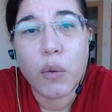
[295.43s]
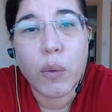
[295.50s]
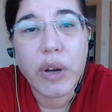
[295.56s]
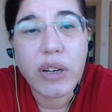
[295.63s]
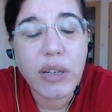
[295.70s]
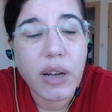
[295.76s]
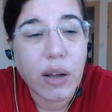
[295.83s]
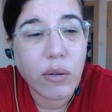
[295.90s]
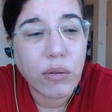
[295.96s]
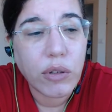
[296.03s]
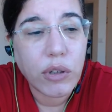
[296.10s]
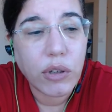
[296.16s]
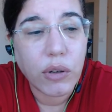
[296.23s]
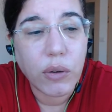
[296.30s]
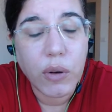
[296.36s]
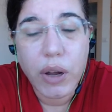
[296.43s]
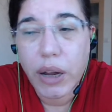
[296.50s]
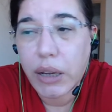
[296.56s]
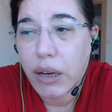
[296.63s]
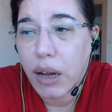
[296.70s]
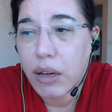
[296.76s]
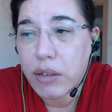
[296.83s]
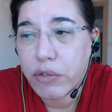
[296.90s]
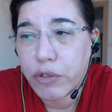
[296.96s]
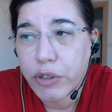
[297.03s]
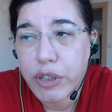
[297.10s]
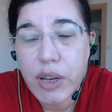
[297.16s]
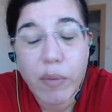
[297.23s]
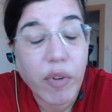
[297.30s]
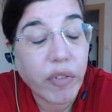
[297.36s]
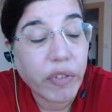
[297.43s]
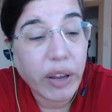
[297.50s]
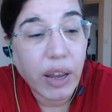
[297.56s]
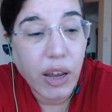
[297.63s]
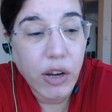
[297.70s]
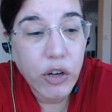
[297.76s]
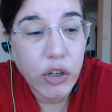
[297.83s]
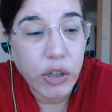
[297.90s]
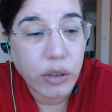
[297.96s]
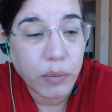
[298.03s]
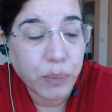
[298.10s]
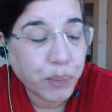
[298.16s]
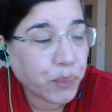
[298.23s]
went down to a lot for summer vacation.